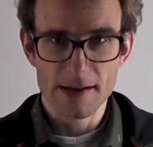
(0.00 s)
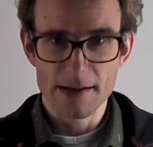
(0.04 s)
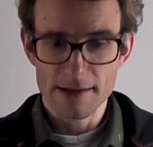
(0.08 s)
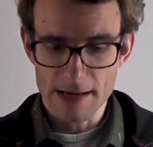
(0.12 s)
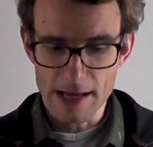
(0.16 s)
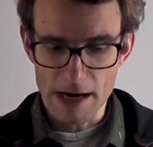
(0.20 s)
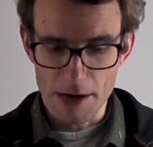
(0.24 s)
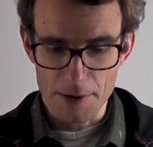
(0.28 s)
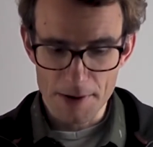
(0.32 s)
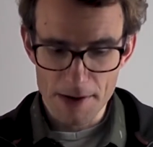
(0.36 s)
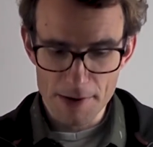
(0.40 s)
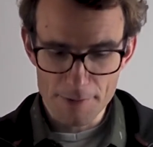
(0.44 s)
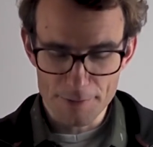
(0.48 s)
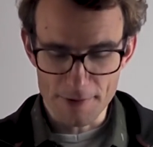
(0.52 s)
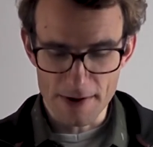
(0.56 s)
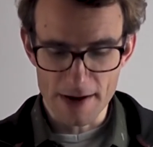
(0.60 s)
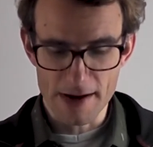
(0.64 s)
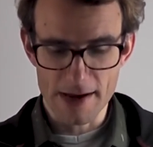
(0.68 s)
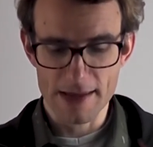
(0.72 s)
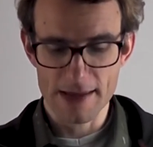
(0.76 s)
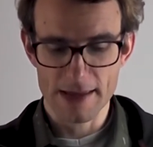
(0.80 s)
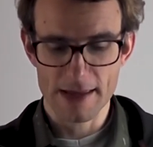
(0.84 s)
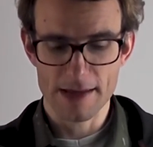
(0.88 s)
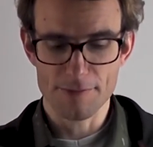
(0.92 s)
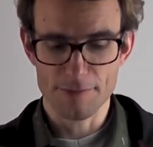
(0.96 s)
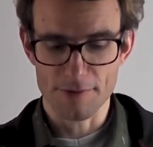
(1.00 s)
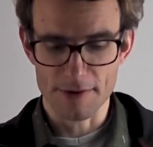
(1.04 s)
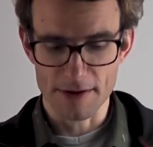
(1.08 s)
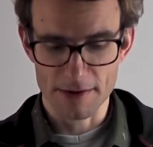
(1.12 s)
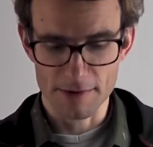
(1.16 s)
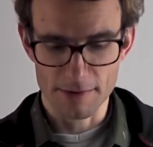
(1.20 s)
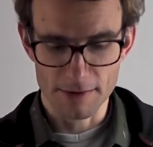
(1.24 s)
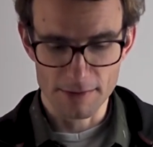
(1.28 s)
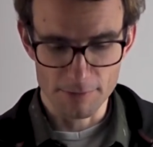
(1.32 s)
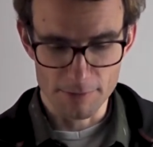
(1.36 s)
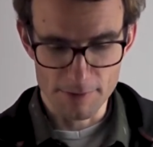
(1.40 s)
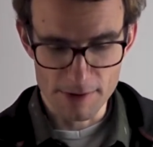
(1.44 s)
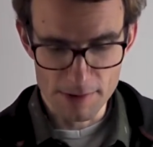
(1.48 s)
Now, if
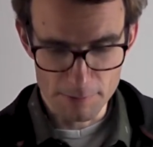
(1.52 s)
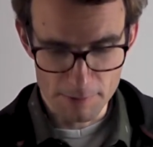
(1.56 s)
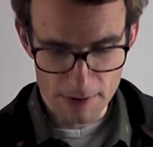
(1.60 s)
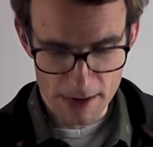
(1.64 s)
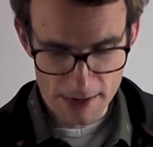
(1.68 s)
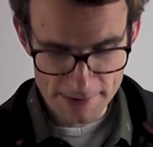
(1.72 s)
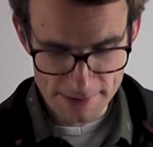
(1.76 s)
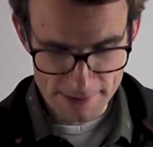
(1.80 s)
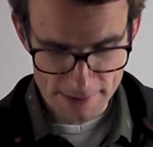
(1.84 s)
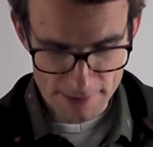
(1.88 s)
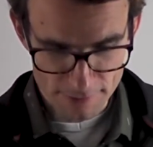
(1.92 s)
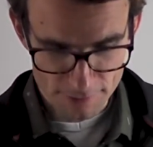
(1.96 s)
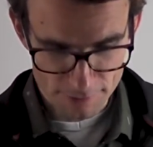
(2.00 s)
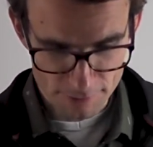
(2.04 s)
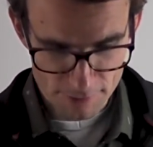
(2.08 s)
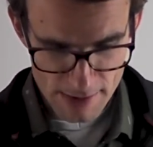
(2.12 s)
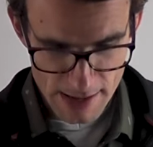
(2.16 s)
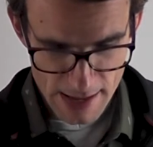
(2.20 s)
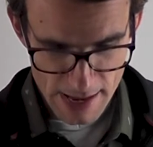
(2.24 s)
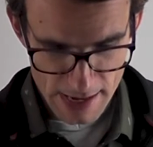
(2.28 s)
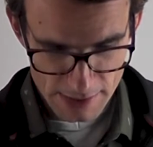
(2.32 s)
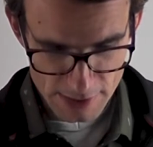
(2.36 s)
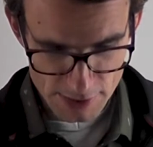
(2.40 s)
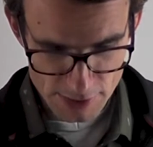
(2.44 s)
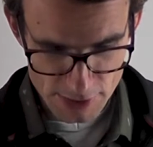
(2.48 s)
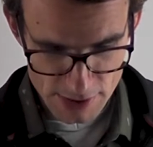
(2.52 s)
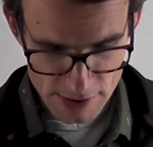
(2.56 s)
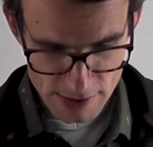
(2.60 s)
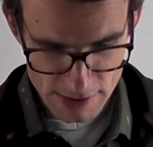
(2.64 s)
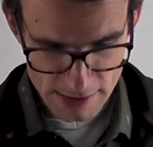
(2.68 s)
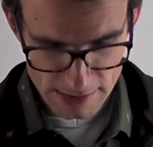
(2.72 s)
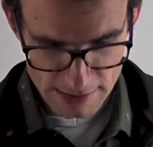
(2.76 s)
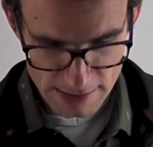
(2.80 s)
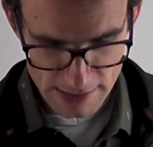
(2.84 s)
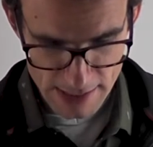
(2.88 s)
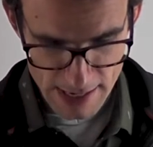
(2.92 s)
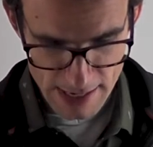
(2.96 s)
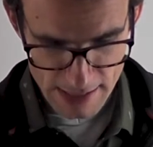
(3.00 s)
I rewrite the free energy
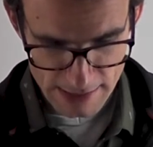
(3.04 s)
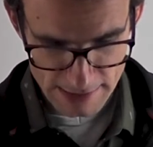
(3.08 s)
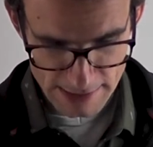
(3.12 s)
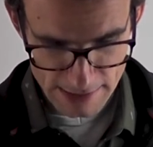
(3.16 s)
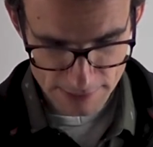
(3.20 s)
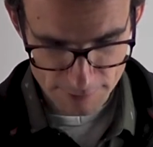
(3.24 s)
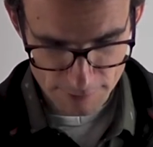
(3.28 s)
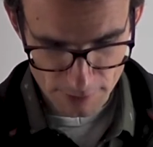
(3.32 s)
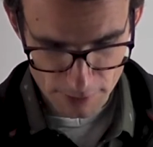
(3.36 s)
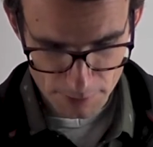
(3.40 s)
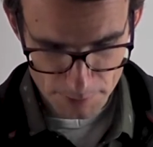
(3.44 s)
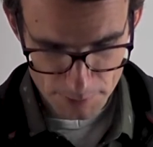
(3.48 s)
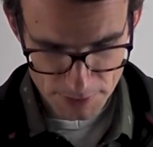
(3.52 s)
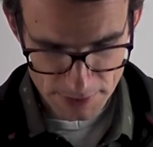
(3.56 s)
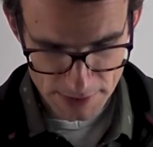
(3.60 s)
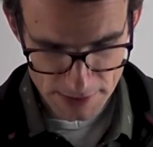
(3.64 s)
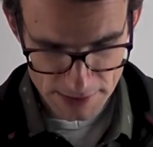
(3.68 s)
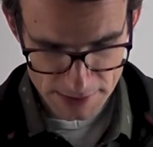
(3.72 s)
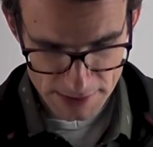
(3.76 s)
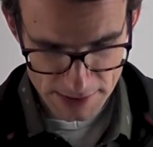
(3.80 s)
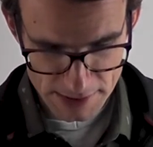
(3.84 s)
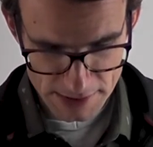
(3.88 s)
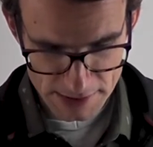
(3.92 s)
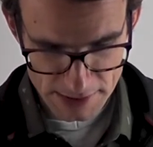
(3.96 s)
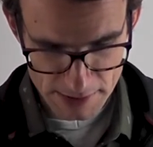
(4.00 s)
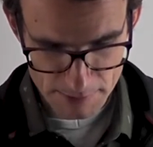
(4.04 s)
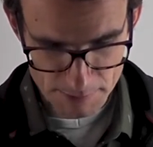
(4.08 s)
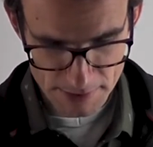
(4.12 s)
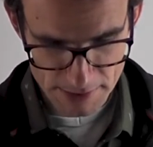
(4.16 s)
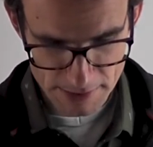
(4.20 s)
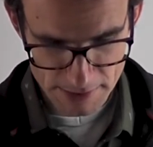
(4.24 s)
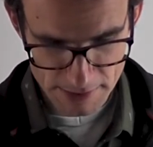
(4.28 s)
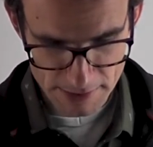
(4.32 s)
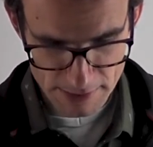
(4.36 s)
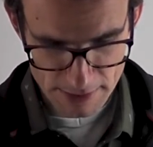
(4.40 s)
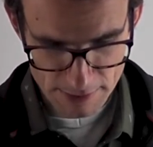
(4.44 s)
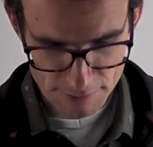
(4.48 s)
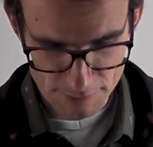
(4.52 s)
saying that, well, but this is simply
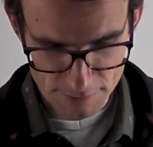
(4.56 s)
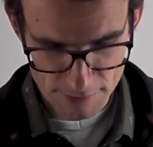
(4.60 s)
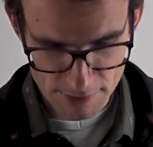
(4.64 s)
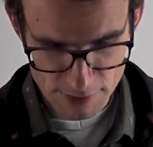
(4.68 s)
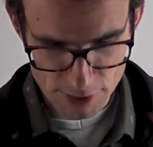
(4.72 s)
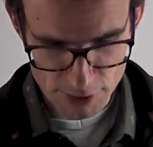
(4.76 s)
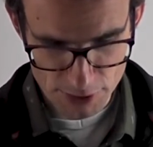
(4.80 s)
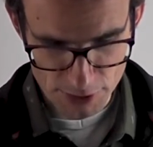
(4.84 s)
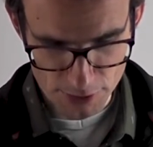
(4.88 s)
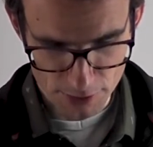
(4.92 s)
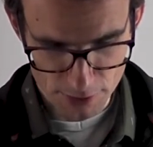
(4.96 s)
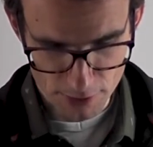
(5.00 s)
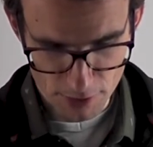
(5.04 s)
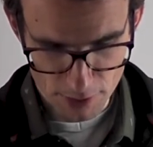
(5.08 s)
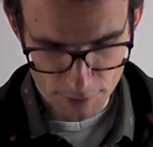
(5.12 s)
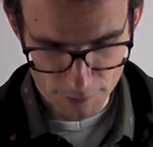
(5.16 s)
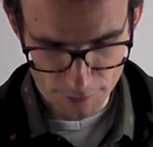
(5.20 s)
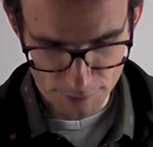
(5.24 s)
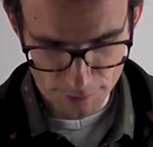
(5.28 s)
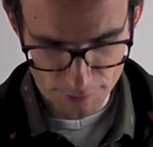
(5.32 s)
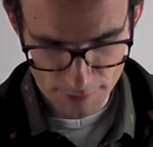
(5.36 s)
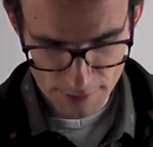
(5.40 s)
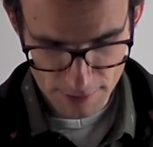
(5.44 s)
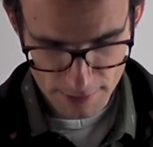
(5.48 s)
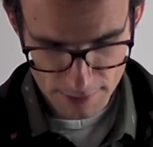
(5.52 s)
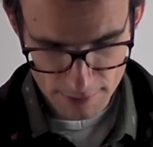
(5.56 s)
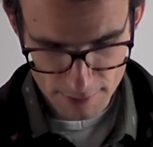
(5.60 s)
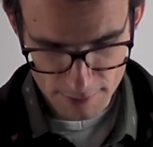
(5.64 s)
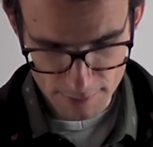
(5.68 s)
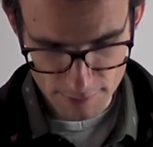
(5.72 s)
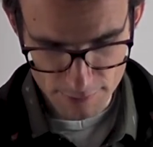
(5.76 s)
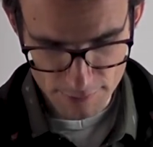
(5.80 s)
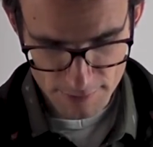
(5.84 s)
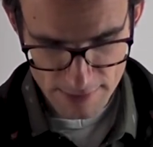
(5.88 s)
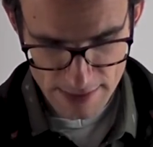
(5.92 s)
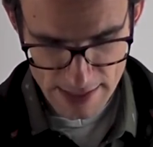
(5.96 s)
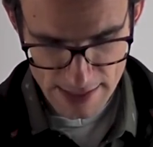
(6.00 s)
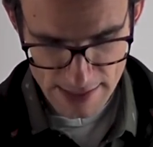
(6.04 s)
the differential of
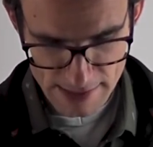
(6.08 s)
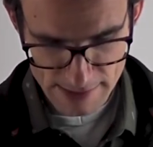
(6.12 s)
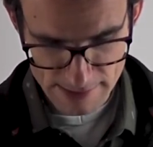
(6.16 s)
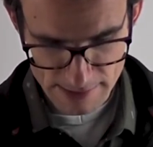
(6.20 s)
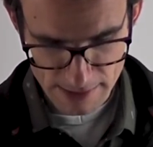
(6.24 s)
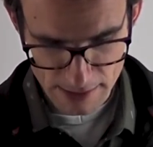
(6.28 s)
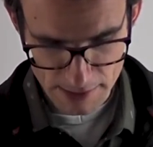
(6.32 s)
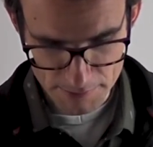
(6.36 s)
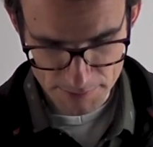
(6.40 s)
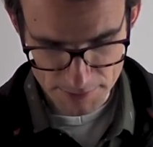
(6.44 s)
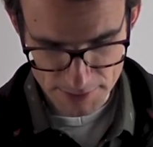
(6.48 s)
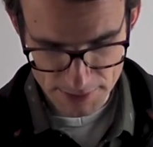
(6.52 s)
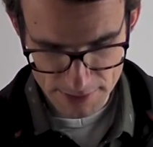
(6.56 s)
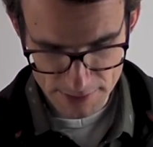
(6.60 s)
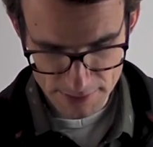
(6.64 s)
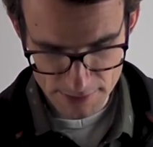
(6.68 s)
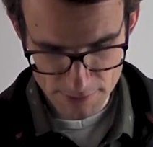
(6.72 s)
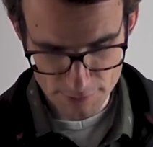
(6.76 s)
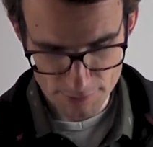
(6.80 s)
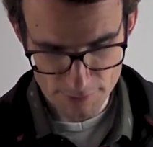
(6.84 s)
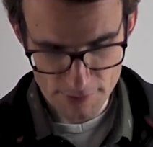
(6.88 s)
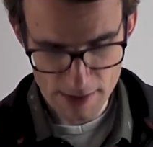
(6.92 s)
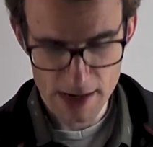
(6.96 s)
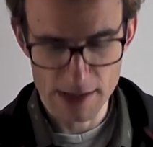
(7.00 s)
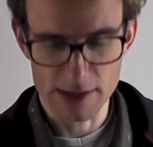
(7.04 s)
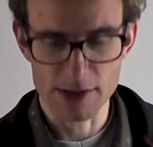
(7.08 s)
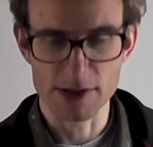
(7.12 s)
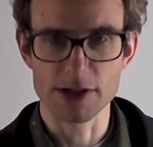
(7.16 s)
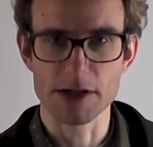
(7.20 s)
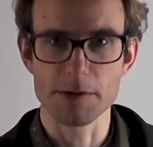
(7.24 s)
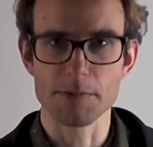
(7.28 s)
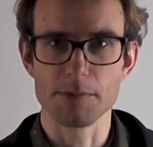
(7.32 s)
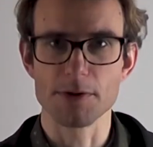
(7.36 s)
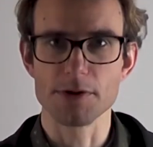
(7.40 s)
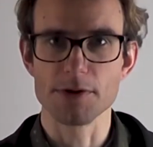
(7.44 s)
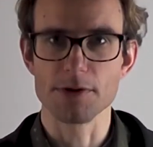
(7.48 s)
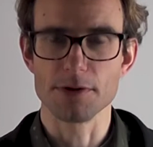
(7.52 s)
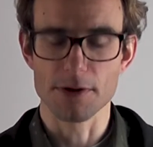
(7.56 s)
V times the free energy
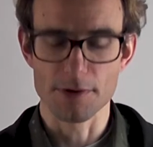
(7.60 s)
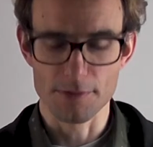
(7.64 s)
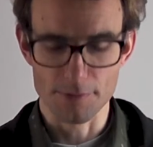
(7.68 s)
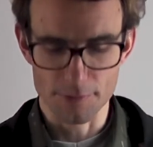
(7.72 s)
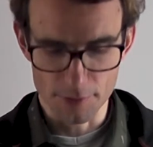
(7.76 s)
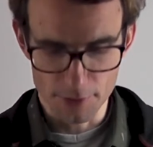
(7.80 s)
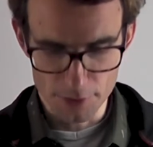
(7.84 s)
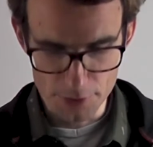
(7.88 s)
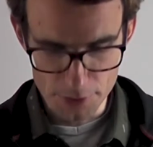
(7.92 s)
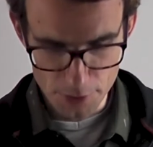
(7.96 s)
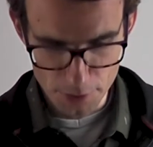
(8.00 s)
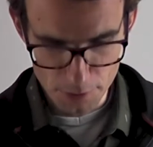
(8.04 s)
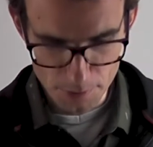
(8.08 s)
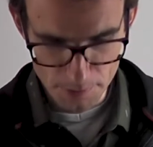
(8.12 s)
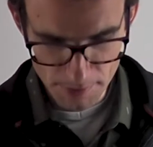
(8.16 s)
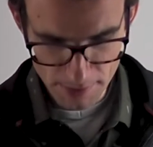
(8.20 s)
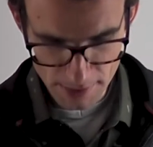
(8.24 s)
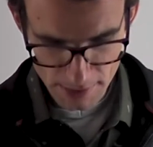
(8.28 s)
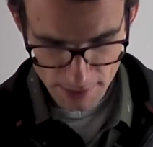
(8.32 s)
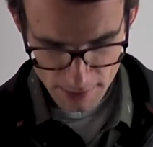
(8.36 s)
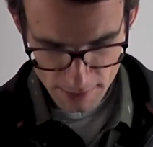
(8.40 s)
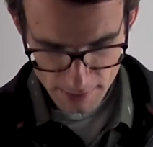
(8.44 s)
per unit volume,